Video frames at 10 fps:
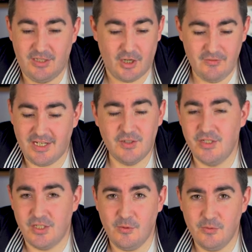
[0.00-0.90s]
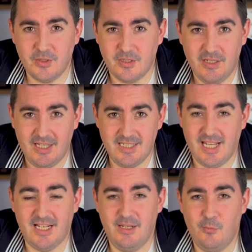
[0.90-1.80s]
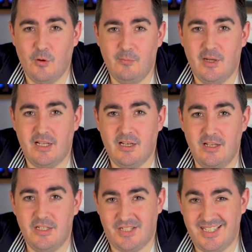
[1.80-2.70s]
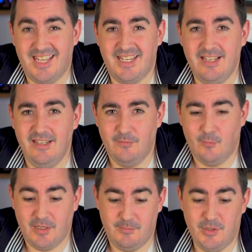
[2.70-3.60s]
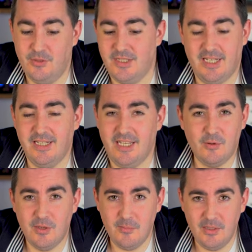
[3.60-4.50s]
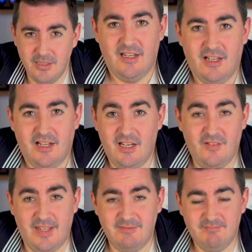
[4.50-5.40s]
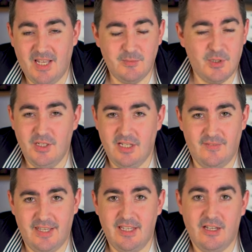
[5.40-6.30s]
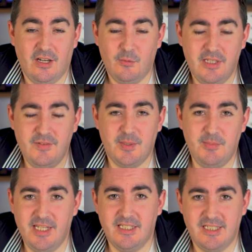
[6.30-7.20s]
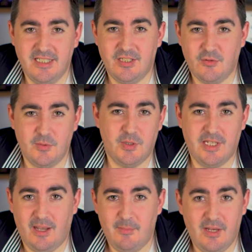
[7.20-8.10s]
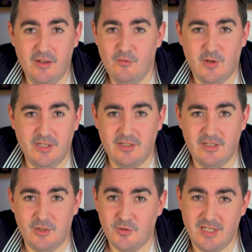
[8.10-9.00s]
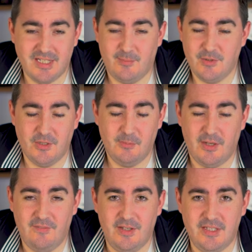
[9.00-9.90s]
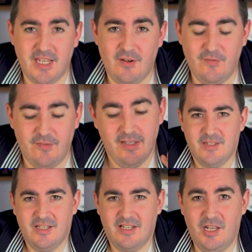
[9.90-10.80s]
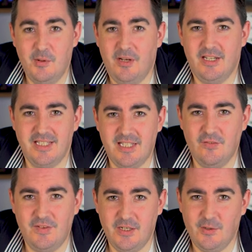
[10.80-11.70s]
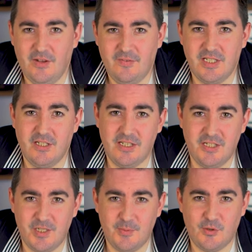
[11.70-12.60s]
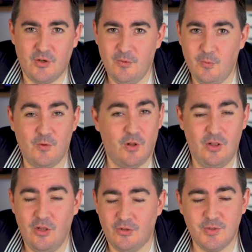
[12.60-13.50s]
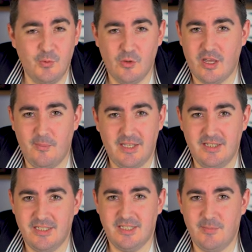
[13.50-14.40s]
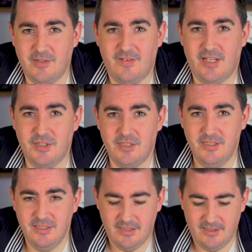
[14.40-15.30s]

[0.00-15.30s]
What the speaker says: Direct results, exactly what my clients are getting when I'm using the equipment. I love it, absolutely love it. I will leave some links in the description down below where you can go straight to Amazon and buy it for yourself. I hope you like this little video enough to like and subscribe. We've got lots more coming in a similar fashion.